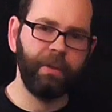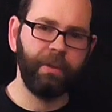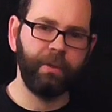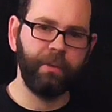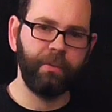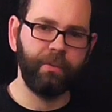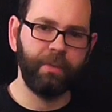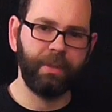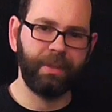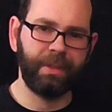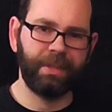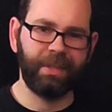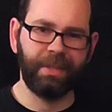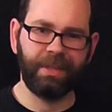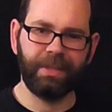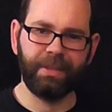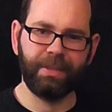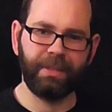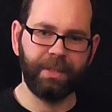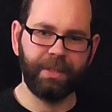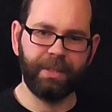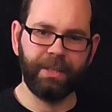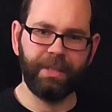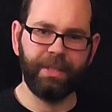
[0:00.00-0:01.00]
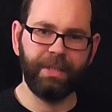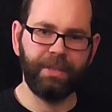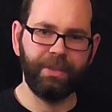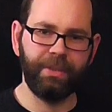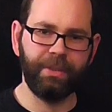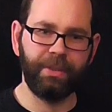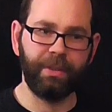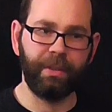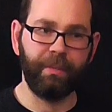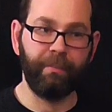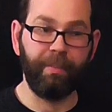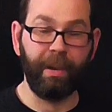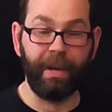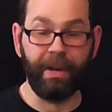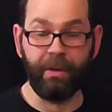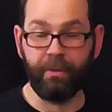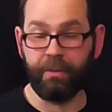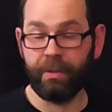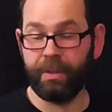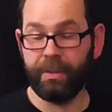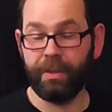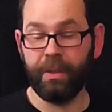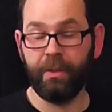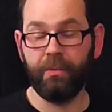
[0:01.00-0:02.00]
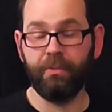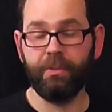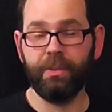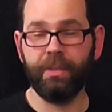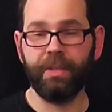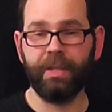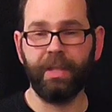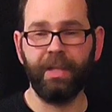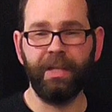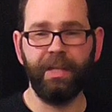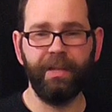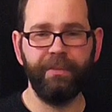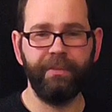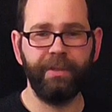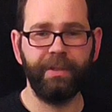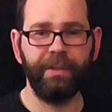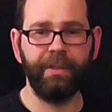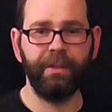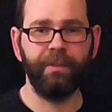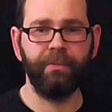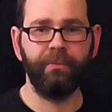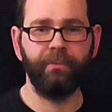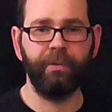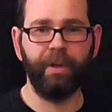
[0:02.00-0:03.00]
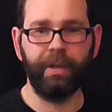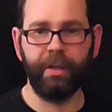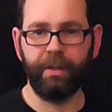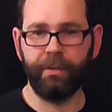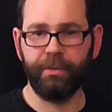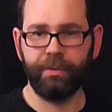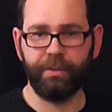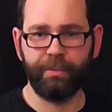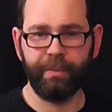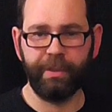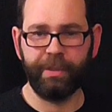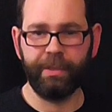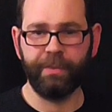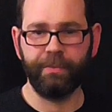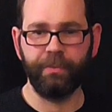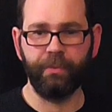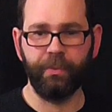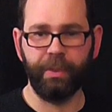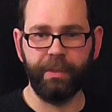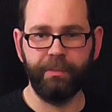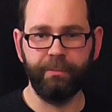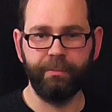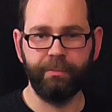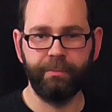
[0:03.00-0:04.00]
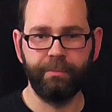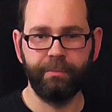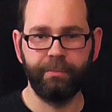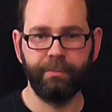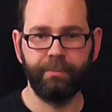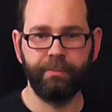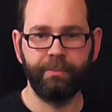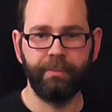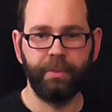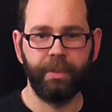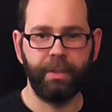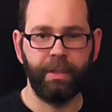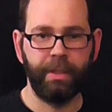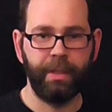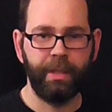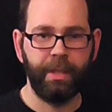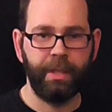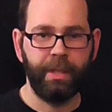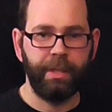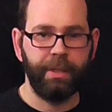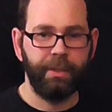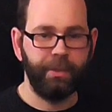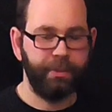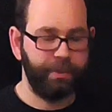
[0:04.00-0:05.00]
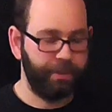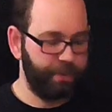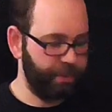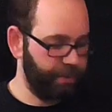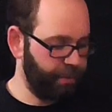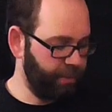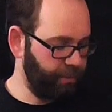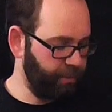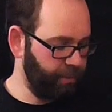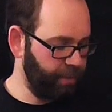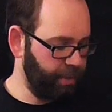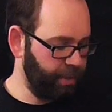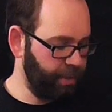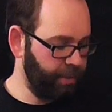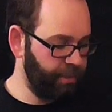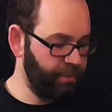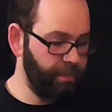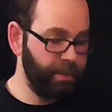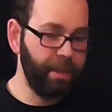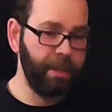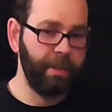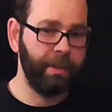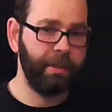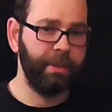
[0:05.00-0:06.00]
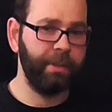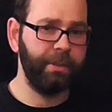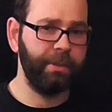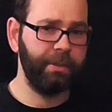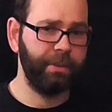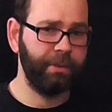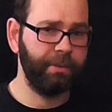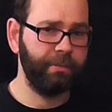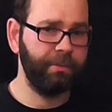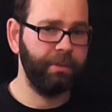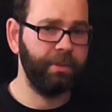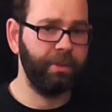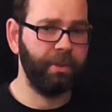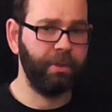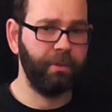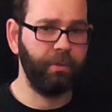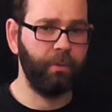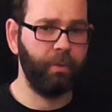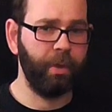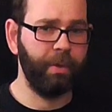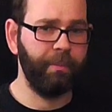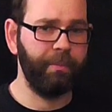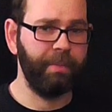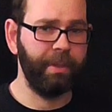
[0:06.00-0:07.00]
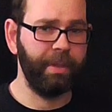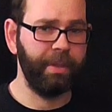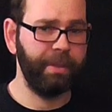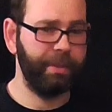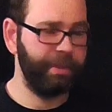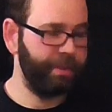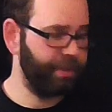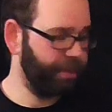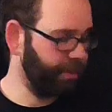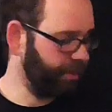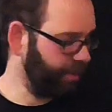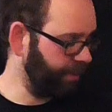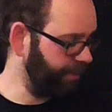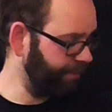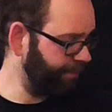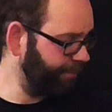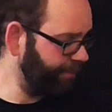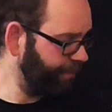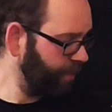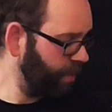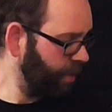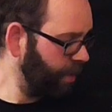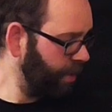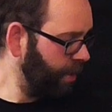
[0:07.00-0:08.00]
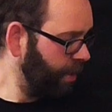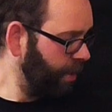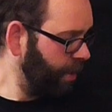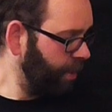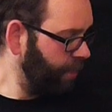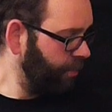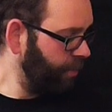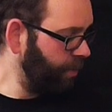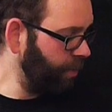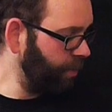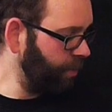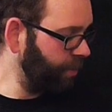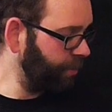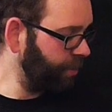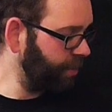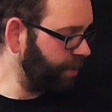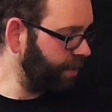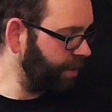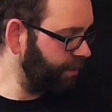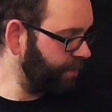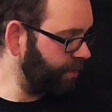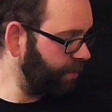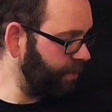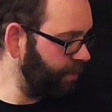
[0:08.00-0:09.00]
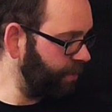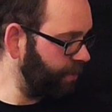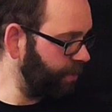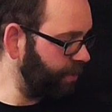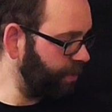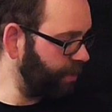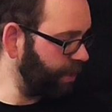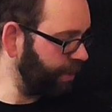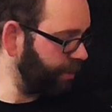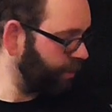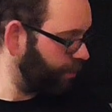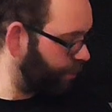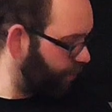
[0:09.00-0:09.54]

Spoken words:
though Dante is apparently the oldest living regular Space Marine. So yeah, he's done quite a bit in his time. But we'll skip to the chapter